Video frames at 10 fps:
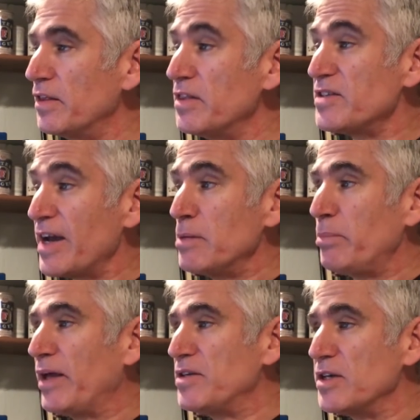Then the
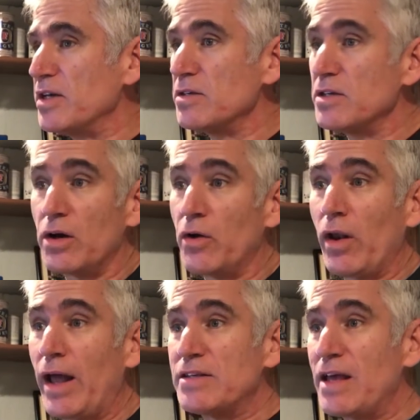second place is an
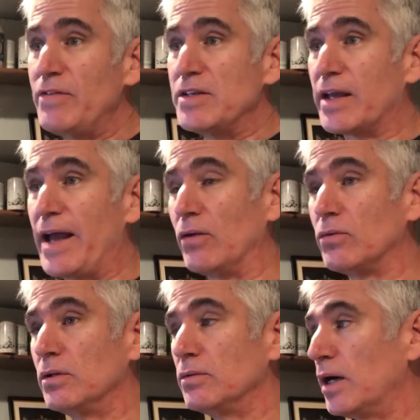online savings
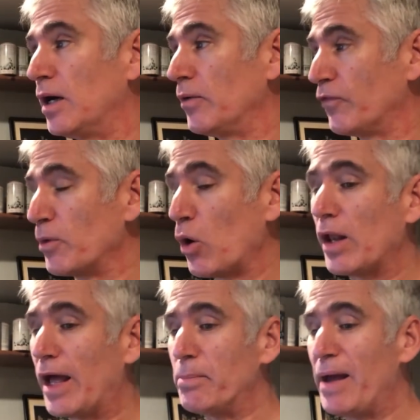account from an
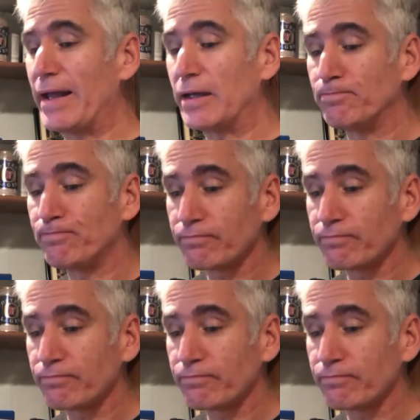online bank.